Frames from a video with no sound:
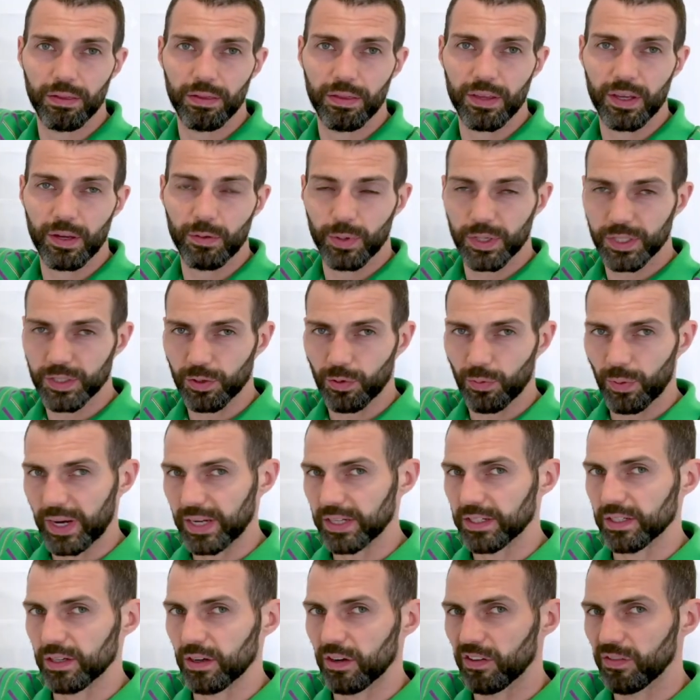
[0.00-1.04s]
the original
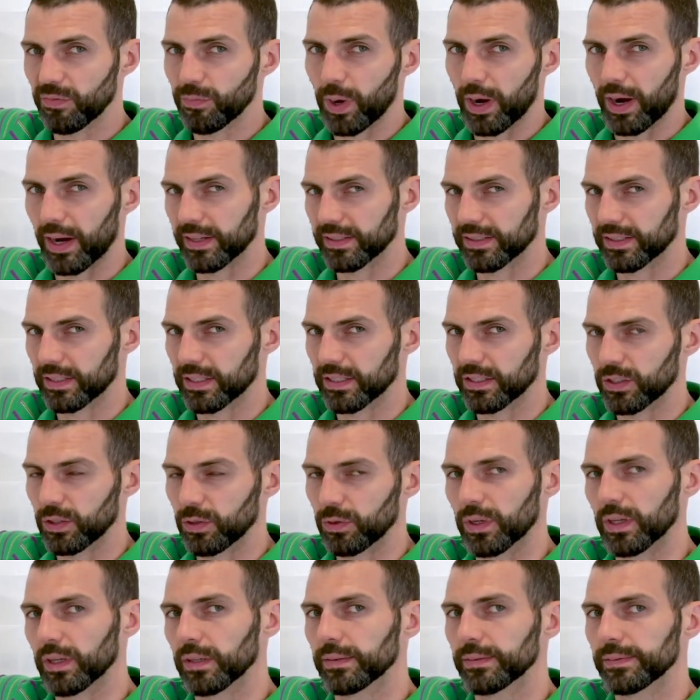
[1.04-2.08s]
ratio of pasta to
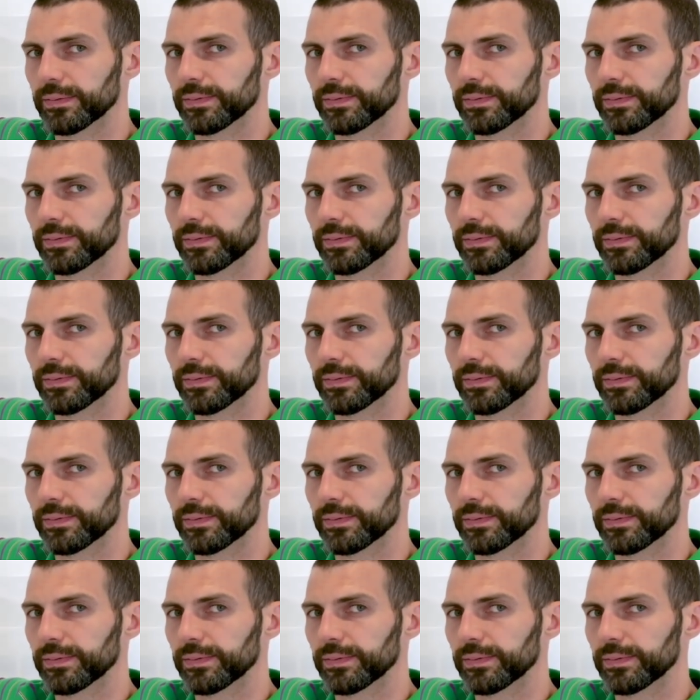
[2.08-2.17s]
tuna.